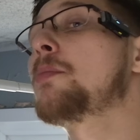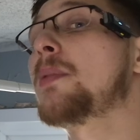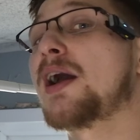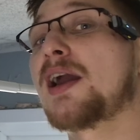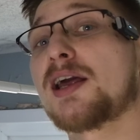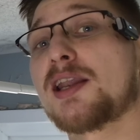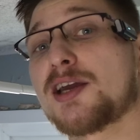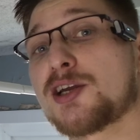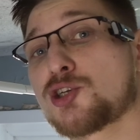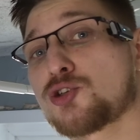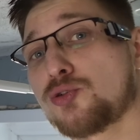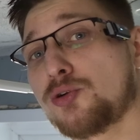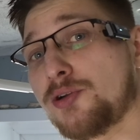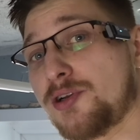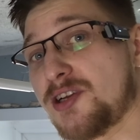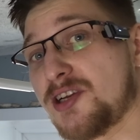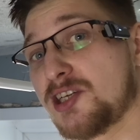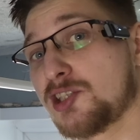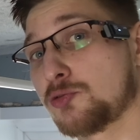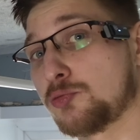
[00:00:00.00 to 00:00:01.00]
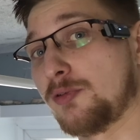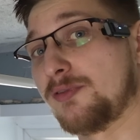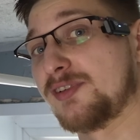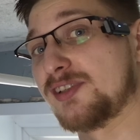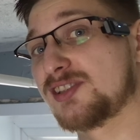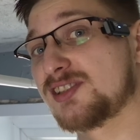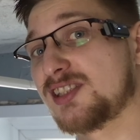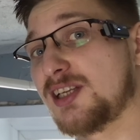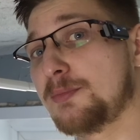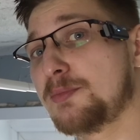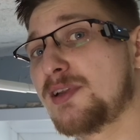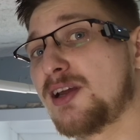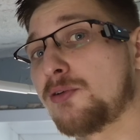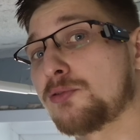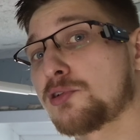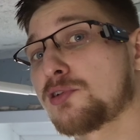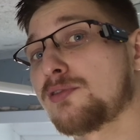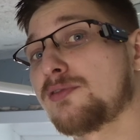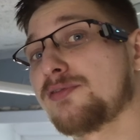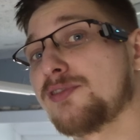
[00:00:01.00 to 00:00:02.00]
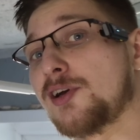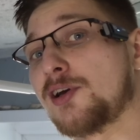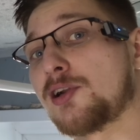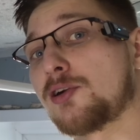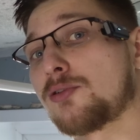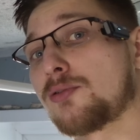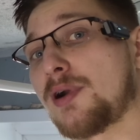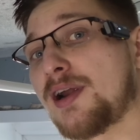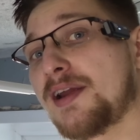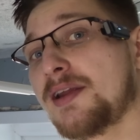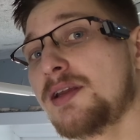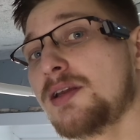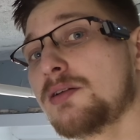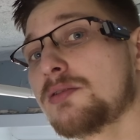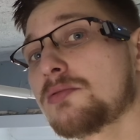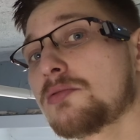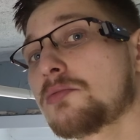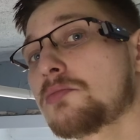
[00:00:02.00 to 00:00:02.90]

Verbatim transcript: my electronics with a step-down converter, right?